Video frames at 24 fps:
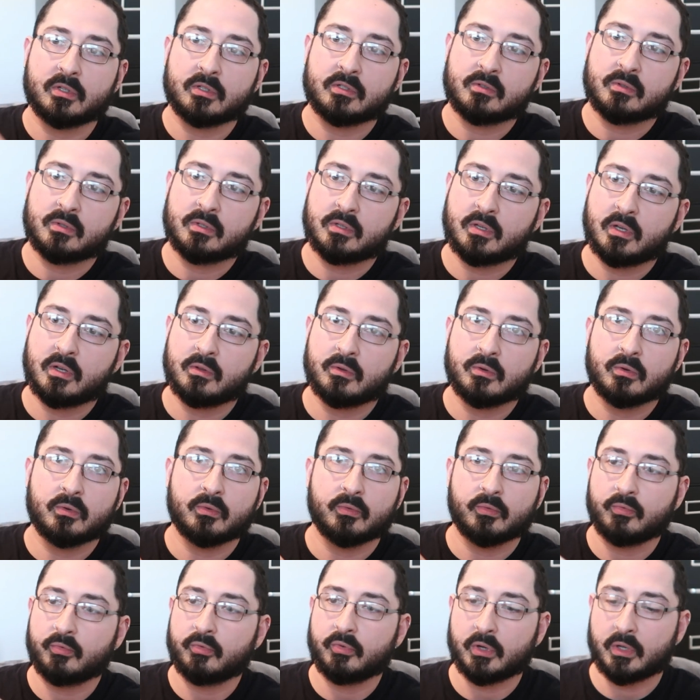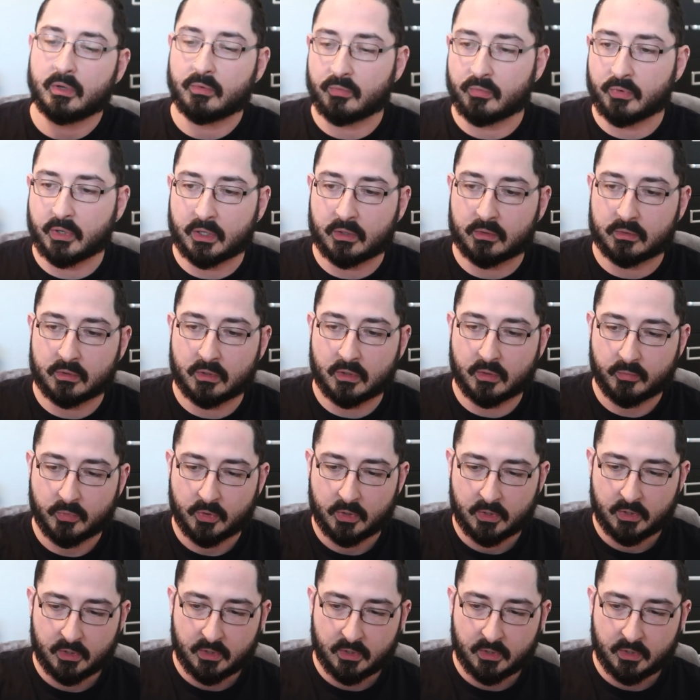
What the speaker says: As you can tell, they're all freaking wrinkled up.